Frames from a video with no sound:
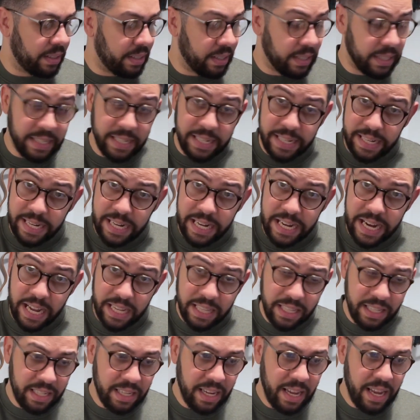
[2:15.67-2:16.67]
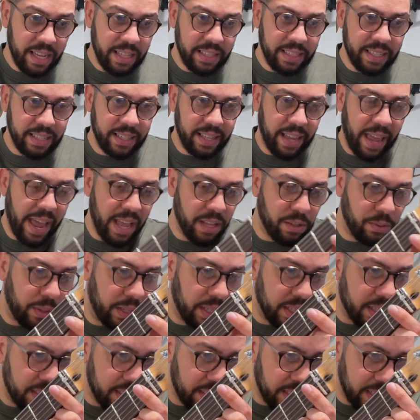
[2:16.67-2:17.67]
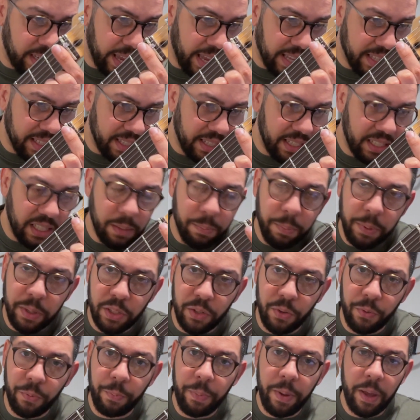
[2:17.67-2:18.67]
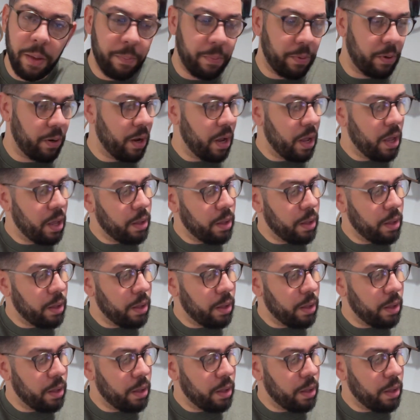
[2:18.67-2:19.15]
nut that, as you can see, has a little piece of paper,